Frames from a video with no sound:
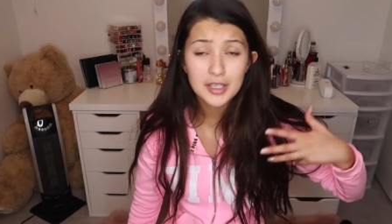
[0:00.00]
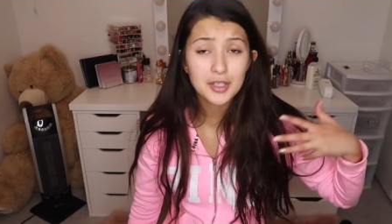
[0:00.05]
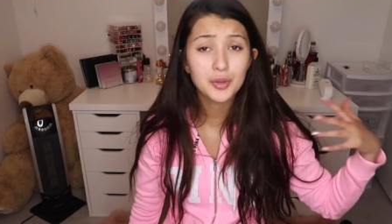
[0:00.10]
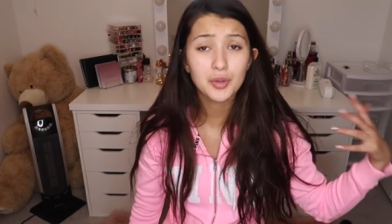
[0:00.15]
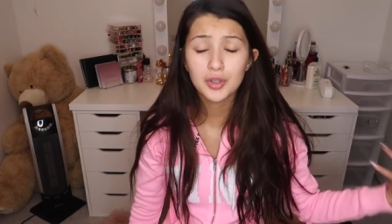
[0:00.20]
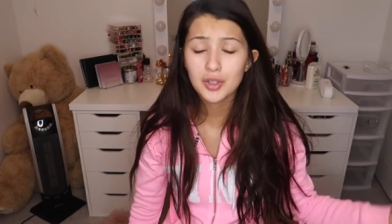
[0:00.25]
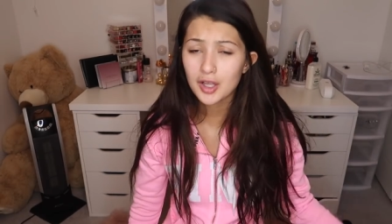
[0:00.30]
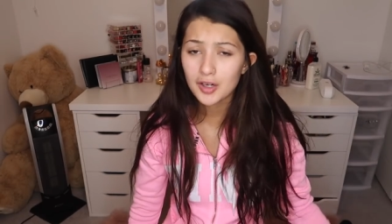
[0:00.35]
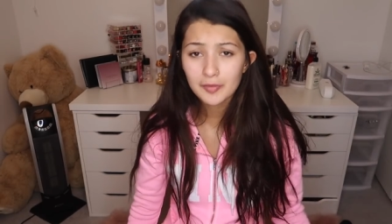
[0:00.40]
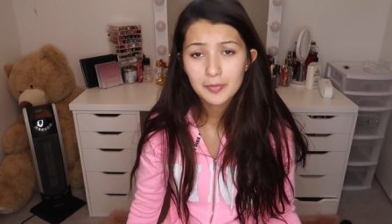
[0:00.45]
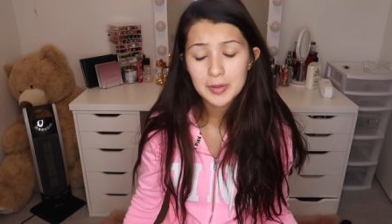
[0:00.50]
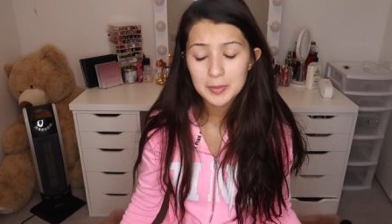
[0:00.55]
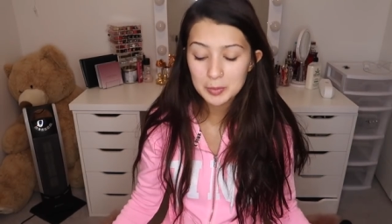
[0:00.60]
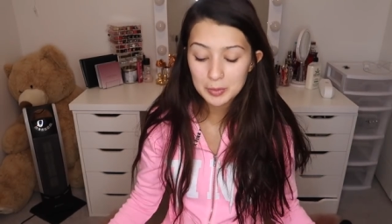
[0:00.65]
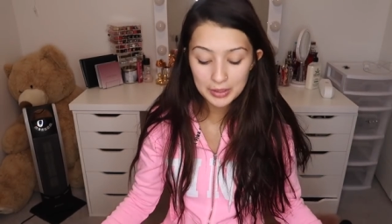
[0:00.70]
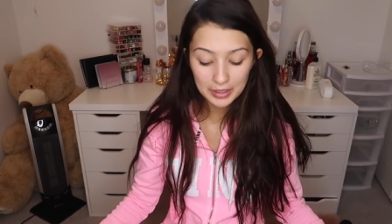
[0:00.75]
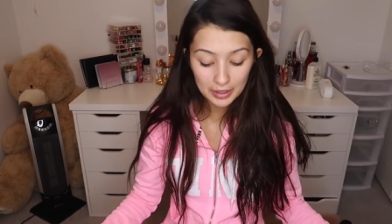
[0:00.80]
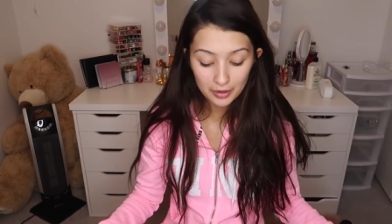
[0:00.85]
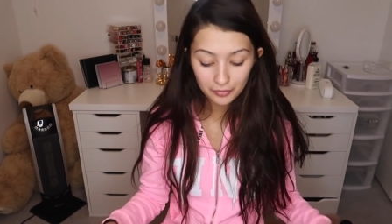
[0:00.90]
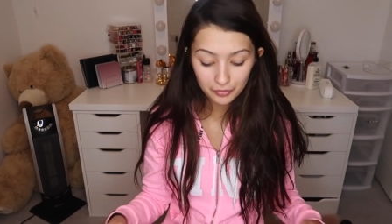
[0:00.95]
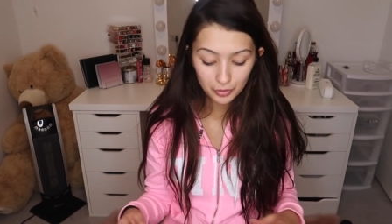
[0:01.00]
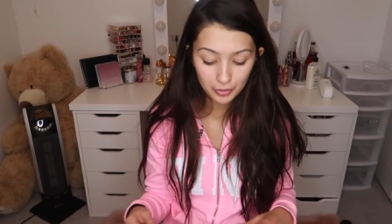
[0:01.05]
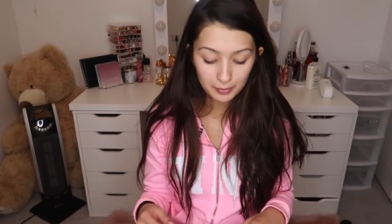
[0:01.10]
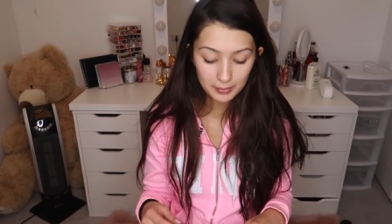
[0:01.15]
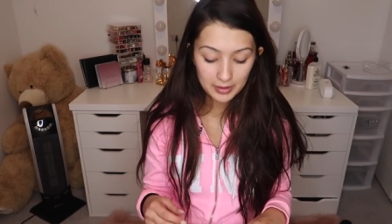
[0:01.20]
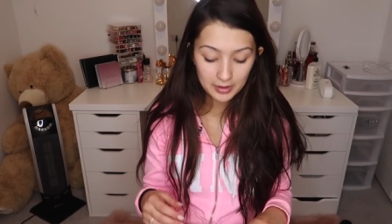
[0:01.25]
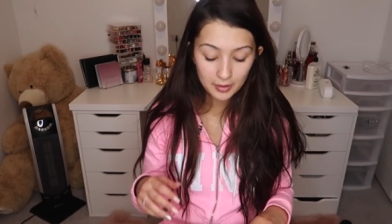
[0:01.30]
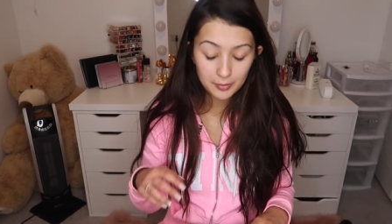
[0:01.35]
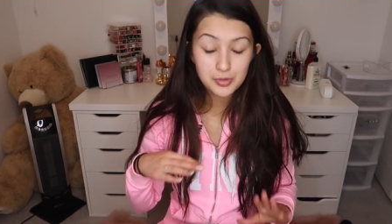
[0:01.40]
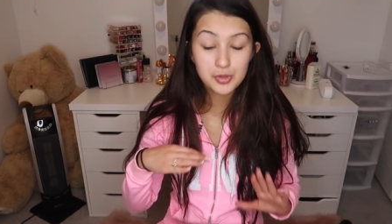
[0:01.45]
I know a lot of people can't afford
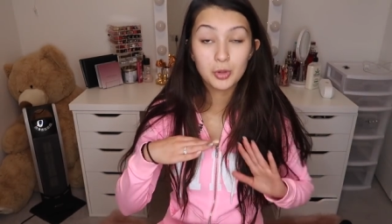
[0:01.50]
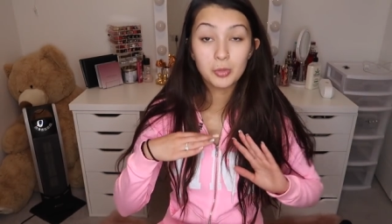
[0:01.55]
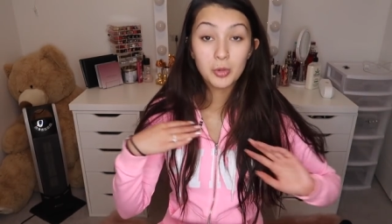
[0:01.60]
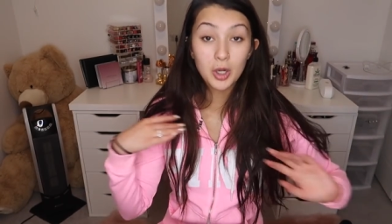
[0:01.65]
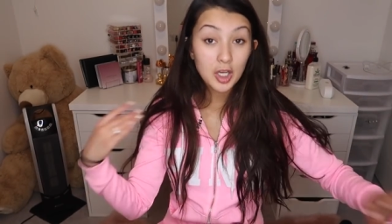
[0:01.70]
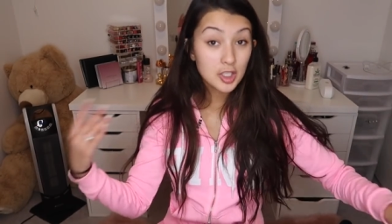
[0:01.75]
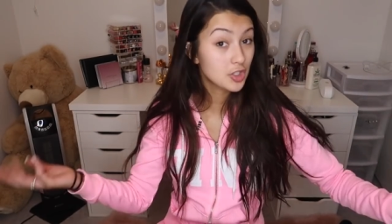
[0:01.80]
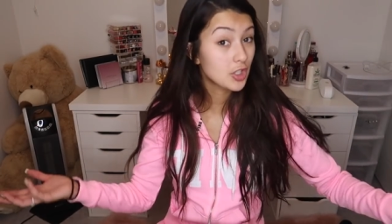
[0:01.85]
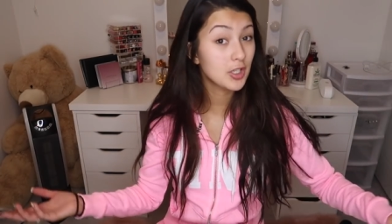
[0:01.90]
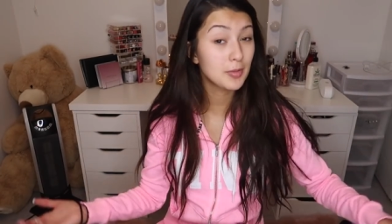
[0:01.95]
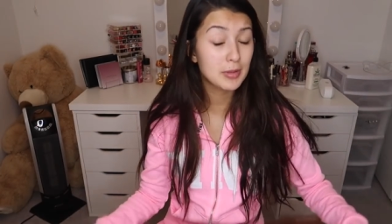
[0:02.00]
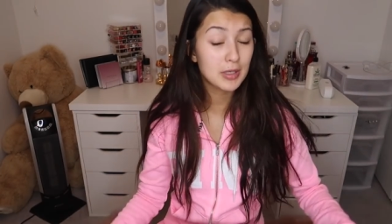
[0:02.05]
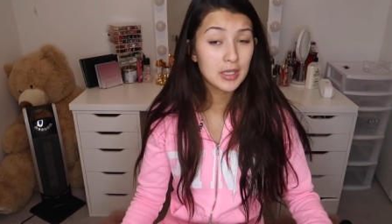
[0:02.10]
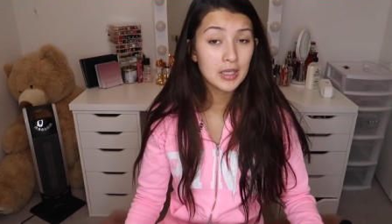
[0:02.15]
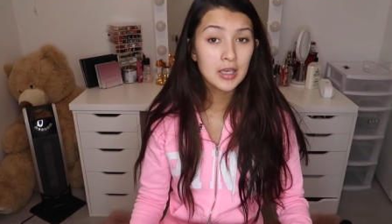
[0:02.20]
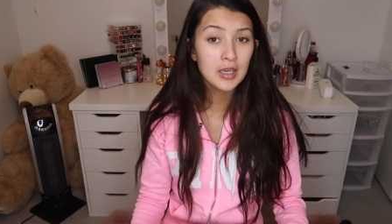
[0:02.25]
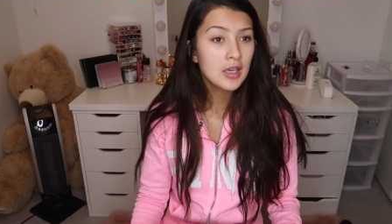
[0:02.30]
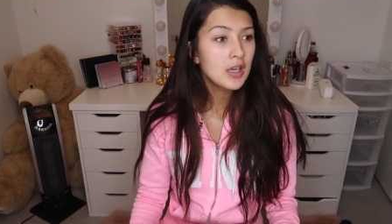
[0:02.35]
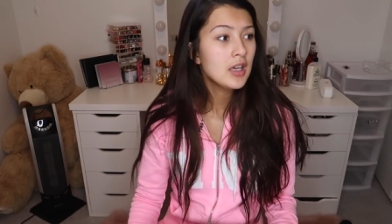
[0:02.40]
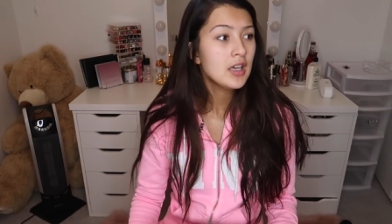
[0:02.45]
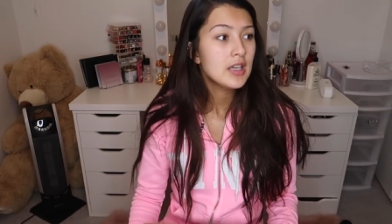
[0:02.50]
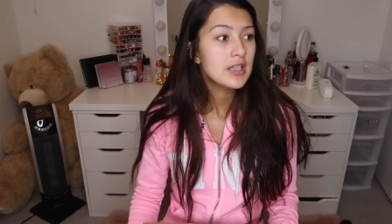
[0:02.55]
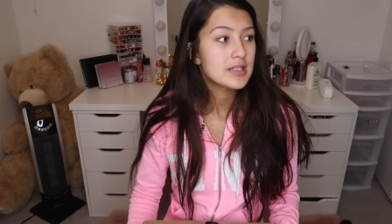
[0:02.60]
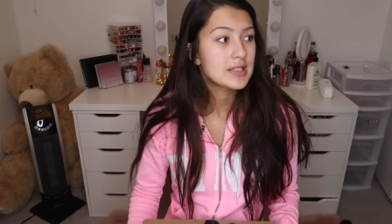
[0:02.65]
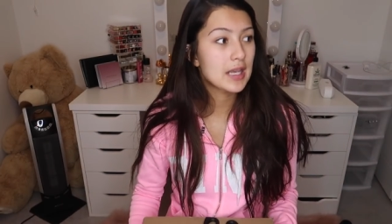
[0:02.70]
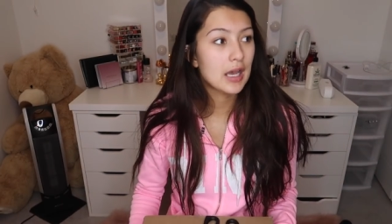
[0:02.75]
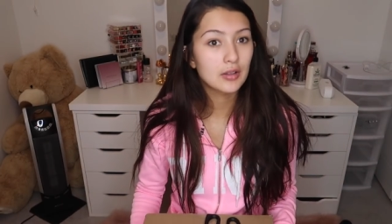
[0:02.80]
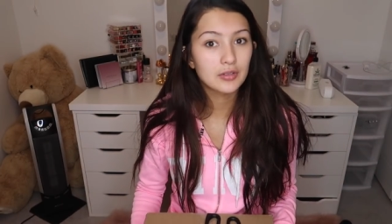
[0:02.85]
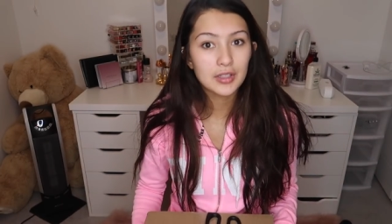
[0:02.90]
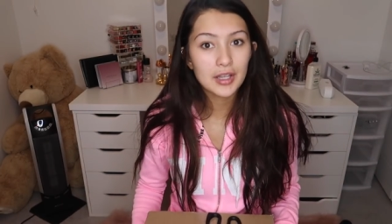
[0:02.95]
makeup so I'm not trying to be
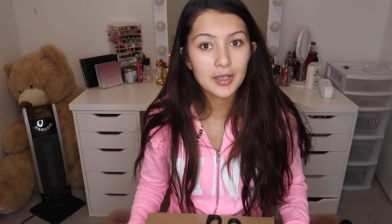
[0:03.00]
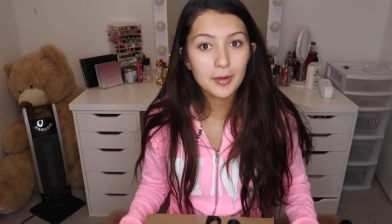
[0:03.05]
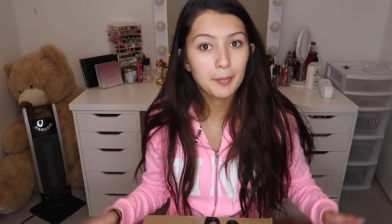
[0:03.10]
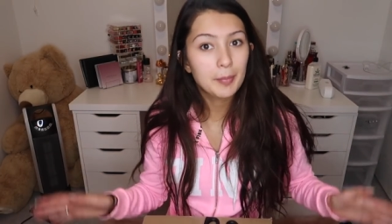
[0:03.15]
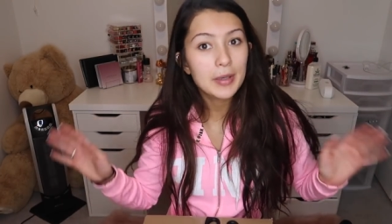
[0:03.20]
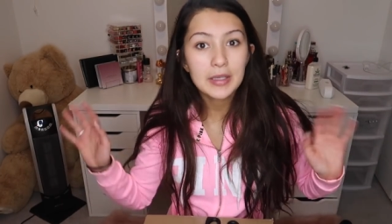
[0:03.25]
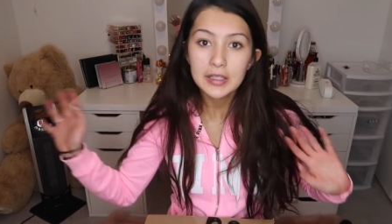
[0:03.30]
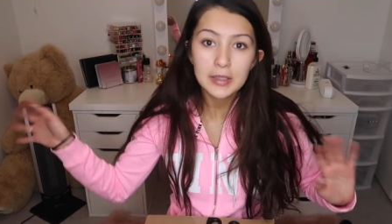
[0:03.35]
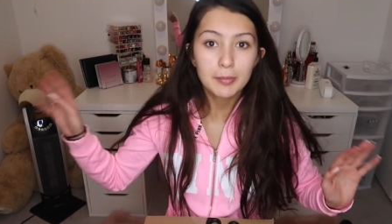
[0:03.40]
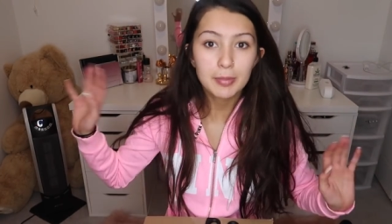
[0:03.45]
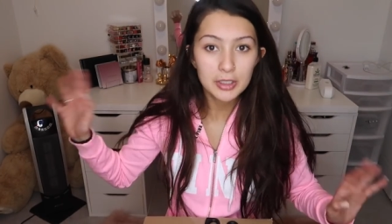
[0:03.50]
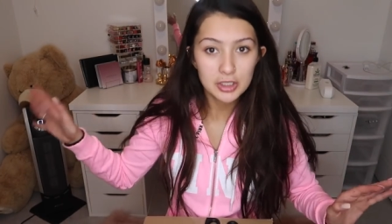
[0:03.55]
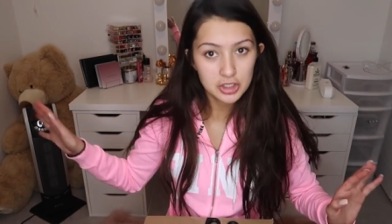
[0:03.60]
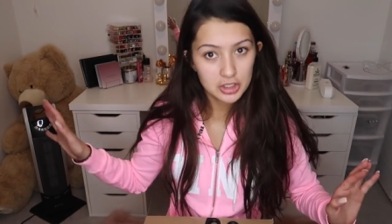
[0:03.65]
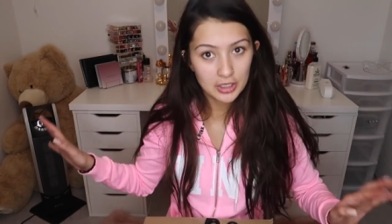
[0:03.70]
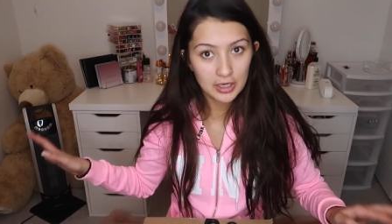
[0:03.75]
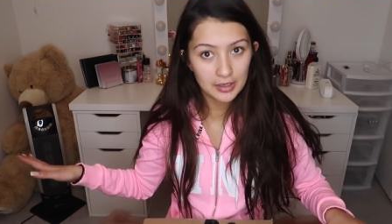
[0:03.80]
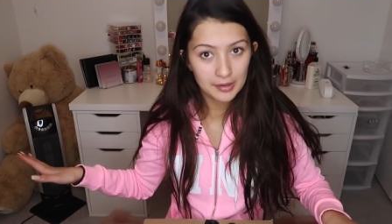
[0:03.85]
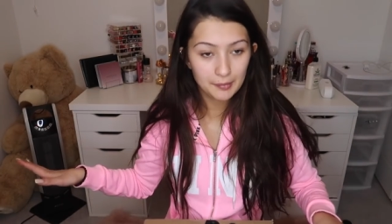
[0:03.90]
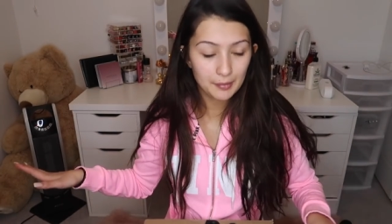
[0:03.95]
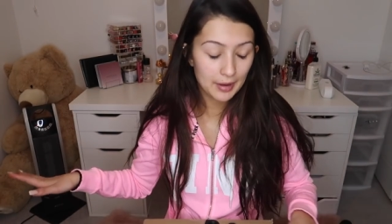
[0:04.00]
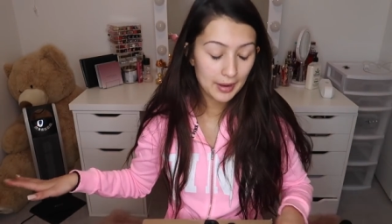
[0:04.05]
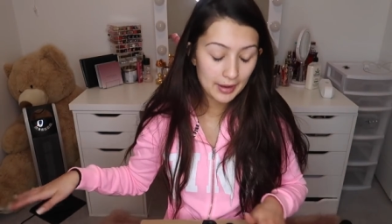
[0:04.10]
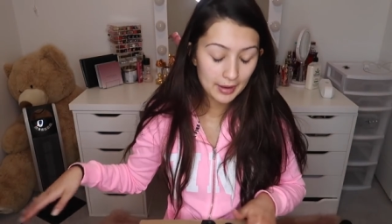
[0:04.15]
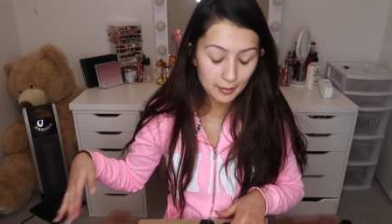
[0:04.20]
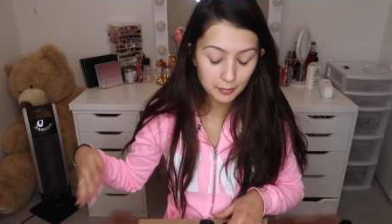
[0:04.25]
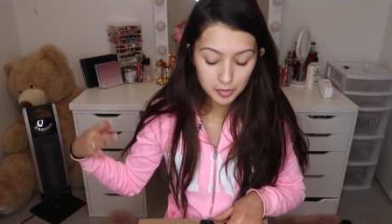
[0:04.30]
sound like a picky bitch in any way.